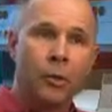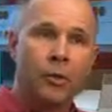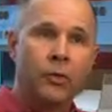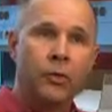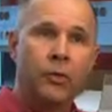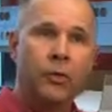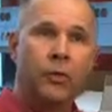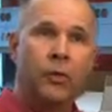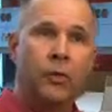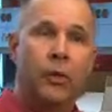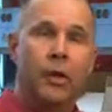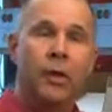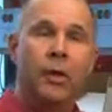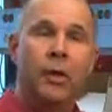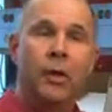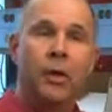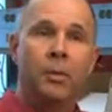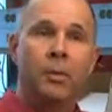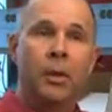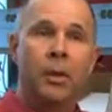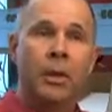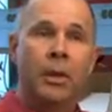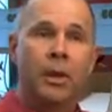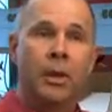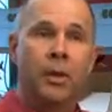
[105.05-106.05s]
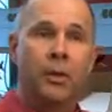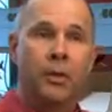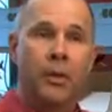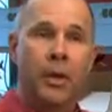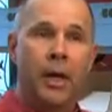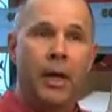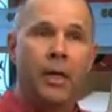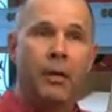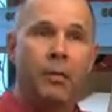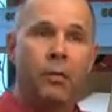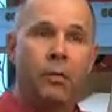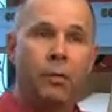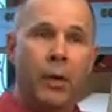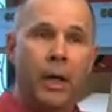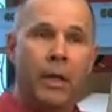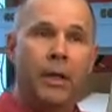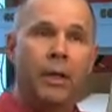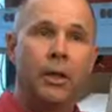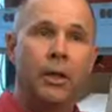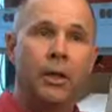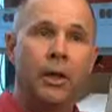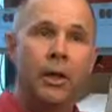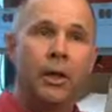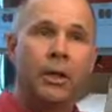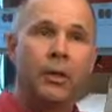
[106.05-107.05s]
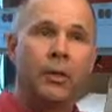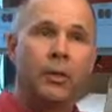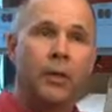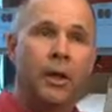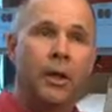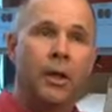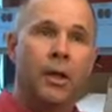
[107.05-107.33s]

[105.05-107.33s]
which is the committee that regulates